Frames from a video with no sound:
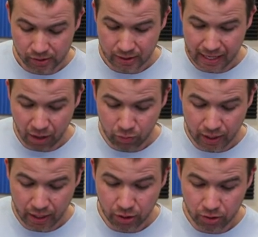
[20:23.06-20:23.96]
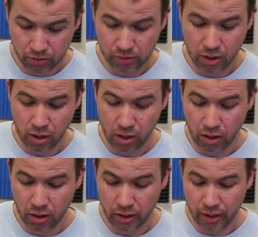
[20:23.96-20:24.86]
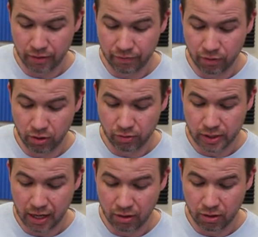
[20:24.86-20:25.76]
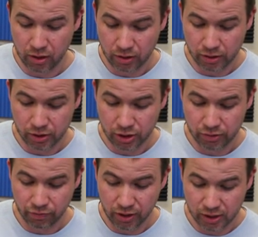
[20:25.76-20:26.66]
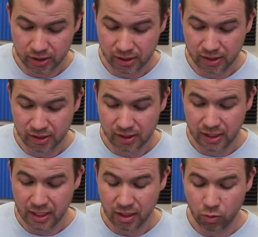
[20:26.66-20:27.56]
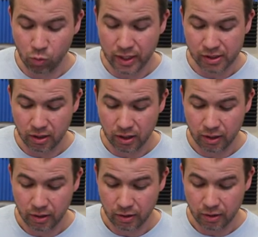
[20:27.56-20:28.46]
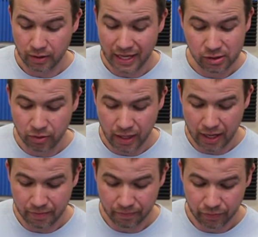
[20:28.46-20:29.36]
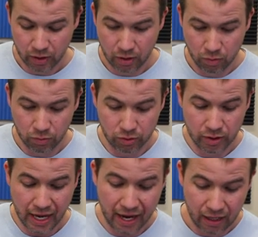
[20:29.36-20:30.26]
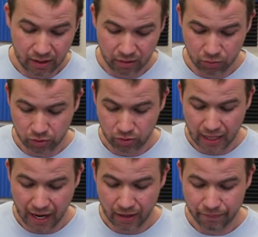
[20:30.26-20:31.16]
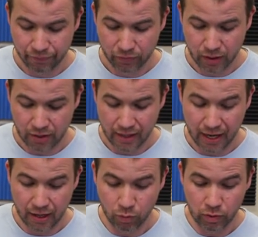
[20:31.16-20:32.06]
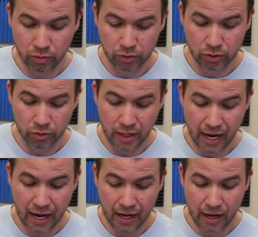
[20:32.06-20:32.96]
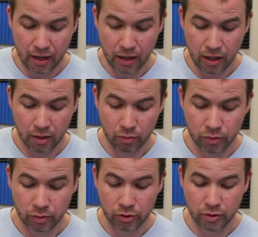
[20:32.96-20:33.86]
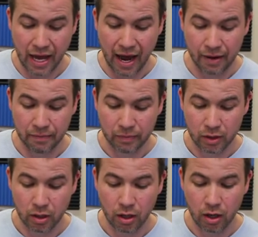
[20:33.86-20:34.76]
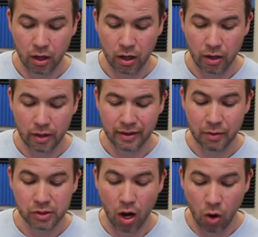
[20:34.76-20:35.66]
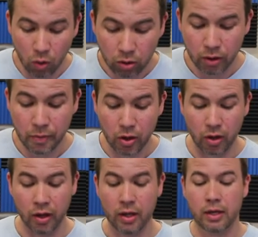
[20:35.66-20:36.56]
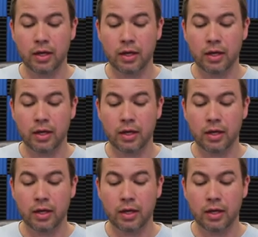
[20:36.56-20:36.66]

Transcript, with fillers: So now we got to use our Inferno Tower just for this stinking wizard. That's okay. We'll do that, and then we'll do that, and then we will do that, and we will do that. That was horrible!